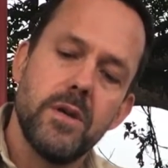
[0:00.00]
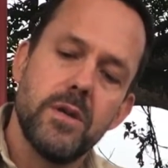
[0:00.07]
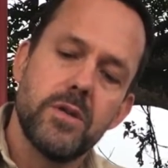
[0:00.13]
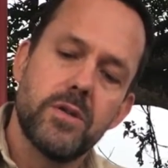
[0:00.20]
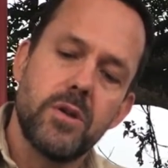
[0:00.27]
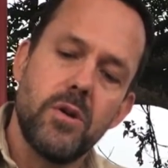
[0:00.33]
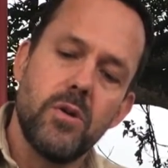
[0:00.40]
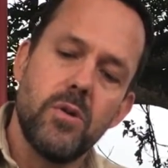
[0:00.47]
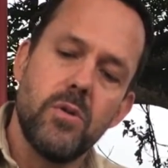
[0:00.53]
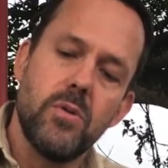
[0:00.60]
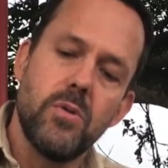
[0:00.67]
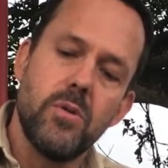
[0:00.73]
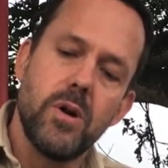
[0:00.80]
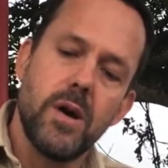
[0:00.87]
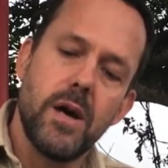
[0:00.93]

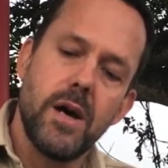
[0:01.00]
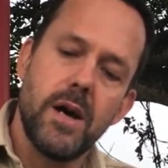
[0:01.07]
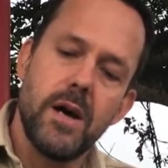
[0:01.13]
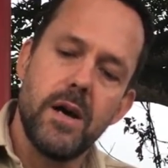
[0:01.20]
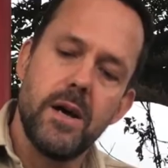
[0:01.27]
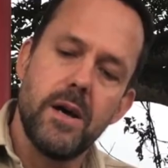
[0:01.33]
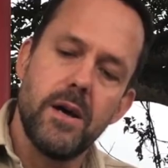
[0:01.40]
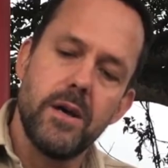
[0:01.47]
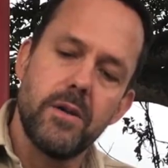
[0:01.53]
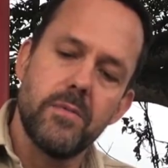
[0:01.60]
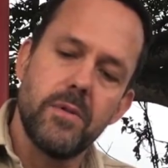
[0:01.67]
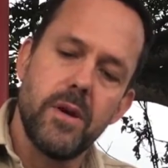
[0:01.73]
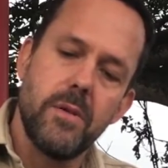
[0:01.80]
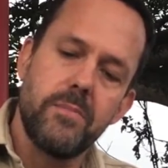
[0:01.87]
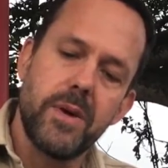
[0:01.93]
So
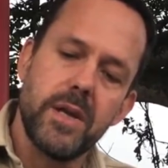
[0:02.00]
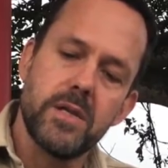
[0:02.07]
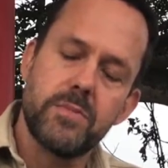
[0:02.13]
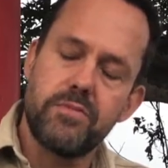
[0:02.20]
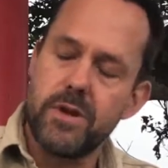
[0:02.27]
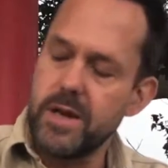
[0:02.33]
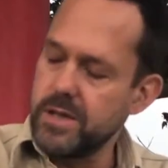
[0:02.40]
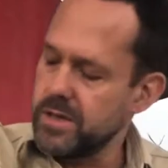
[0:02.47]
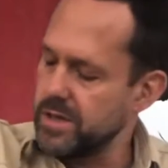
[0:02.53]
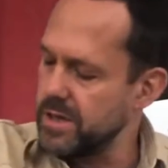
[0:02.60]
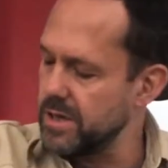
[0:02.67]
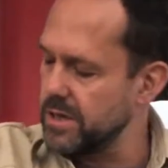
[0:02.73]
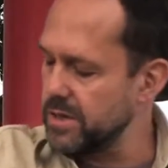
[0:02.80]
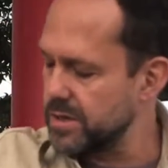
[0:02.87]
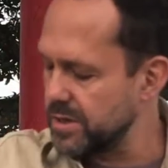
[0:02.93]
a base price
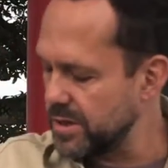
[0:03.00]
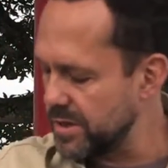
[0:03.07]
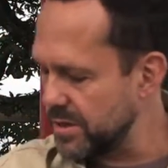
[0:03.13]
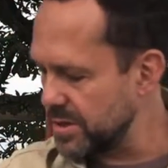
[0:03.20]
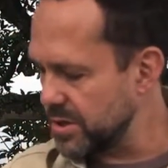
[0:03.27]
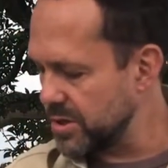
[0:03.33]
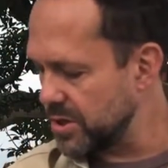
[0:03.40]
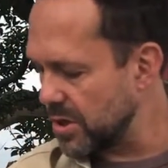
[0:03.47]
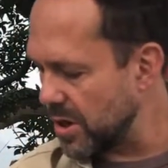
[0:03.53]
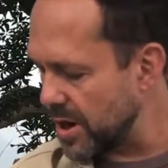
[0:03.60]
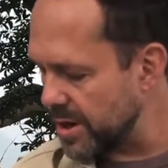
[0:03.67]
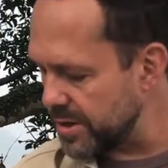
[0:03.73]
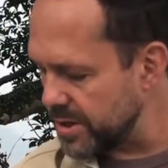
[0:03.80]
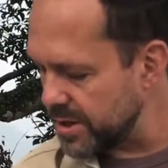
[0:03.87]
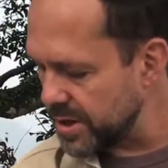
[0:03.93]
is
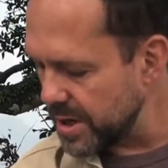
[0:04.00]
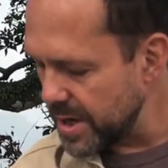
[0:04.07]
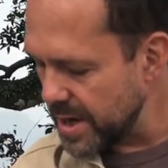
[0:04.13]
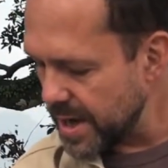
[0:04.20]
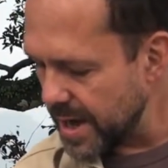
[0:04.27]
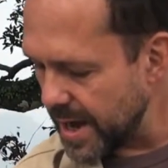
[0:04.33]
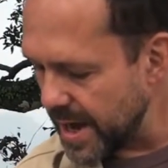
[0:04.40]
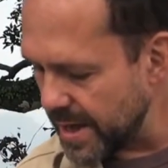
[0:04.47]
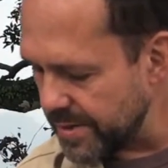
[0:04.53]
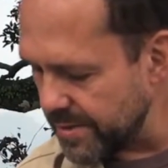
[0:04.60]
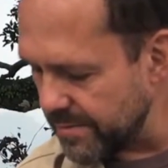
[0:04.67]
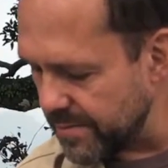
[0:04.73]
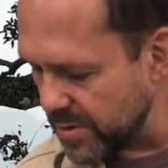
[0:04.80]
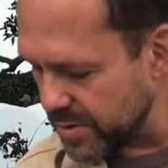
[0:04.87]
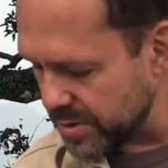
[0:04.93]
charged, and the
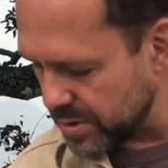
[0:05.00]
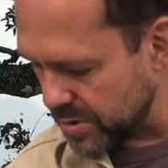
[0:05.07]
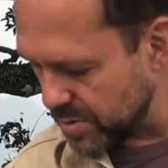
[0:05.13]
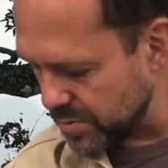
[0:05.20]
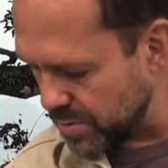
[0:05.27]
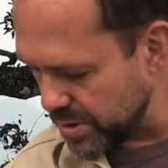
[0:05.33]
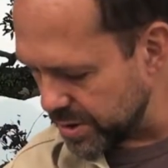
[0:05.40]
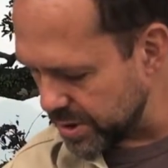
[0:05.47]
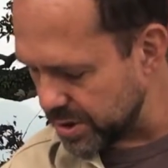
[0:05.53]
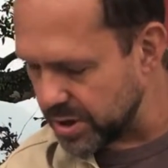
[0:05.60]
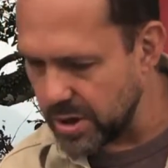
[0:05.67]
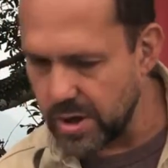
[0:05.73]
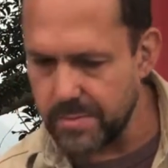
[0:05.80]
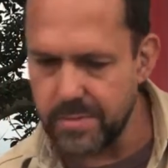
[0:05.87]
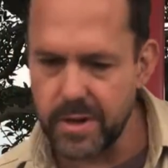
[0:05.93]
roaster will
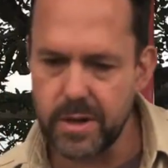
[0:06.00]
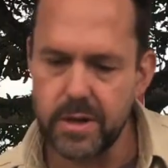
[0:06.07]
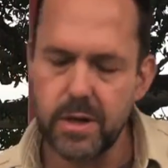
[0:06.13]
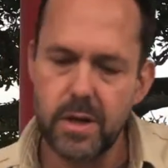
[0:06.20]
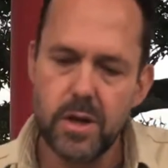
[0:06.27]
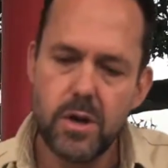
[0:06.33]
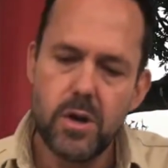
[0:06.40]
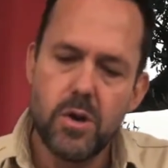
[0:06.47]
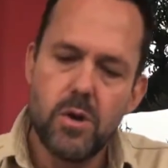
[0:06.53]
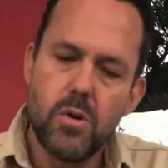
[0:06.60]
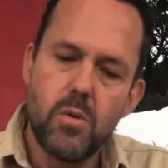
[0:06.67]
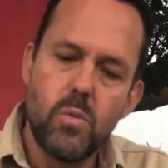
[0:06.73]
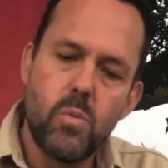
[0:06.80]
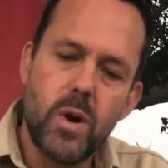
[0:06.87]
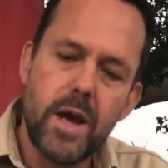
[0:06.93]
determine
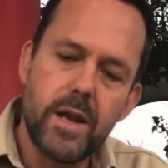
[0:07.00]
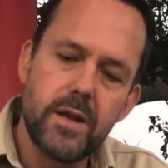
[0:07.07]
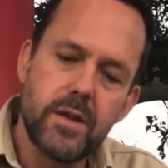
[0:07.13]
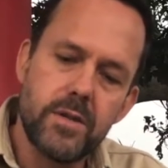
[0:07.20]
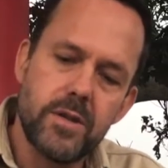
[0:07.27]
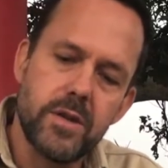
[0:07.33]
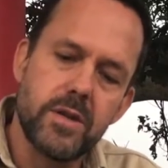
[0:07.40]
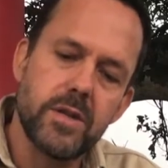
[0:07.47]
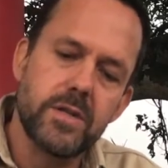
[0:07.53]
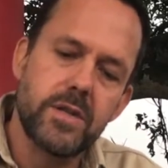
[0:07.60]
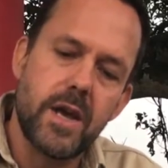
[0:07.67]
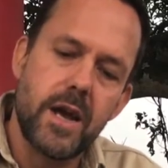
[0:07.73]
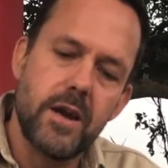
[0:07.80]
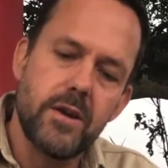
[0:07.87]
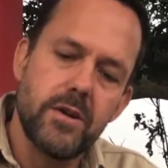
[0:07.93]
when the
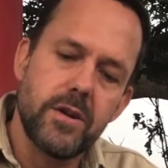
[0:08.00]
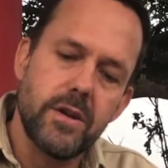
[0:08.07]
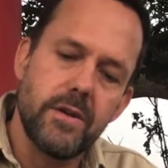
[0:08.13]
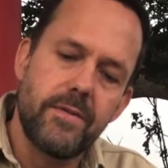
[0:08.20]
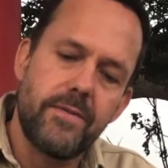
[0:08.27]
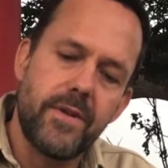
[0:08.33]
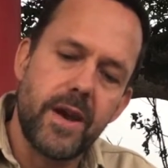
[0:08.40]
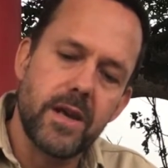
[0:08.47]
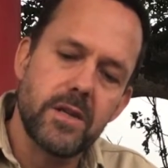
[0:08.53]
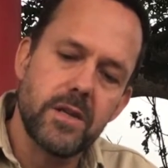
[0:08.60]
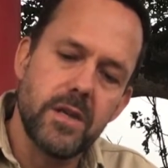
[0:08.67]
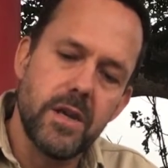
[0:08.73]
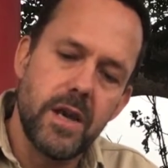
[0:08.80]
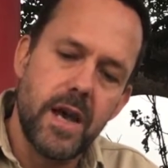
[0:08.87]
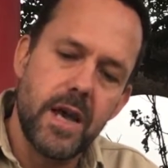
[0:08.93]
desired effect
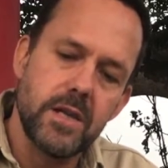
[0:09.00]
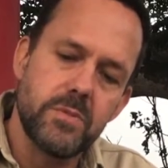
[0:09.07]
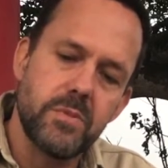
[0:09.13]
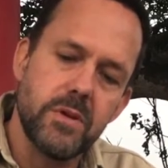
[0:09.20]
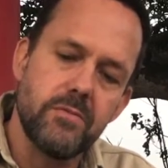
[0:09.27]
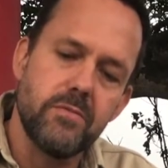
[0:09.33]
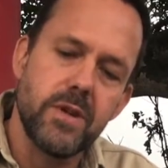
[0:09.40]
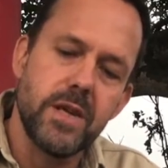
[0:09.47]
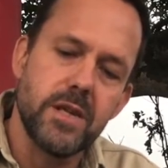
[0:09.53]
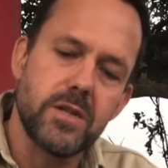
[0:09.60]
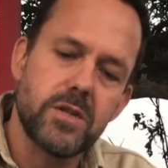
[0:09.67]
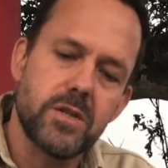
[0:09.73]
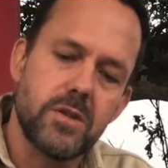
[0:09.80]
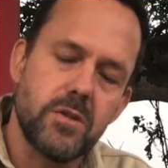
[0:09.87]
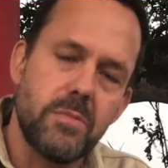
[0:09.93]
has been
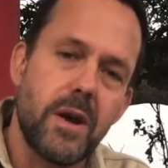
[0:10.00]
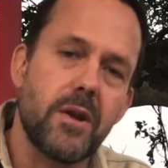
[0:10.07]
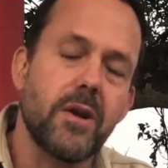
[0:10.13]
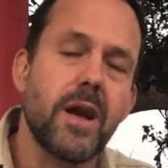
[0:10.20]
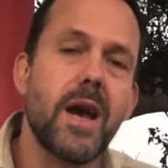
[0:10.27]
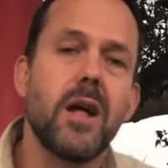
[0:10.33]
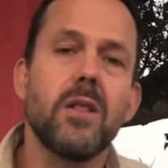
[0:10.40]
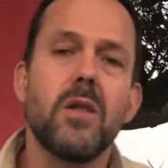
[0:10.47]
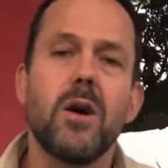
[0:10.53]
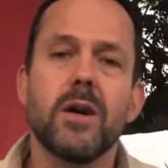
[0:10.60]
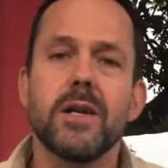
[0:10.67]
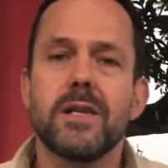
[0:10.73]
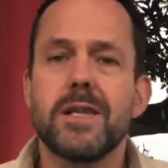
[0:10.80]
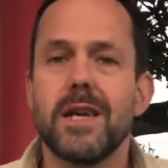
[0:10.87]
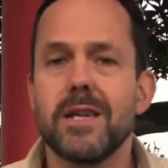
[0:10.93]
reached, no matter how long
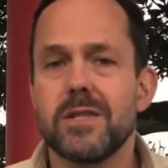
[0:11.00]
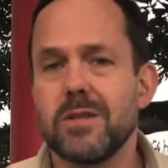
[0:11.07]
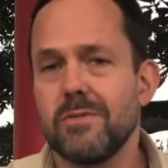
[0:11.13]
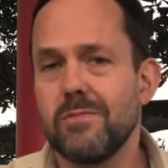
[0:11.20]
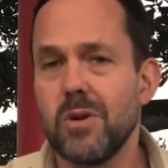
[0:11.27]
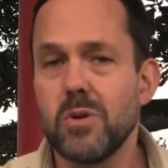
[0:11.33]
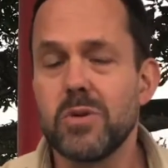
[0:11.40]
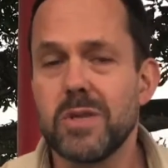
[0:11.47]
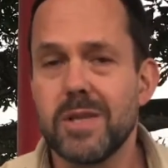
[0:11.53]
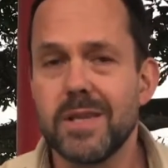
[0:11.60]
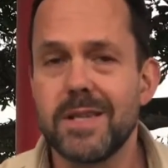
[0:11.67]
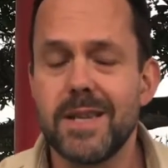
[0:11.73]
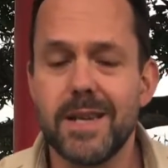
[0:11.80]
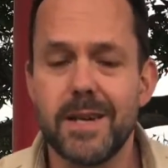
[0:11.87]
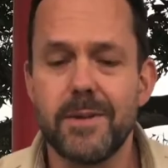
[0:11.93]
it takes to roast the
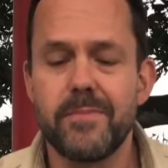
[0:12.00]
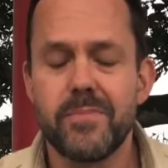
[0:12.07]
tea.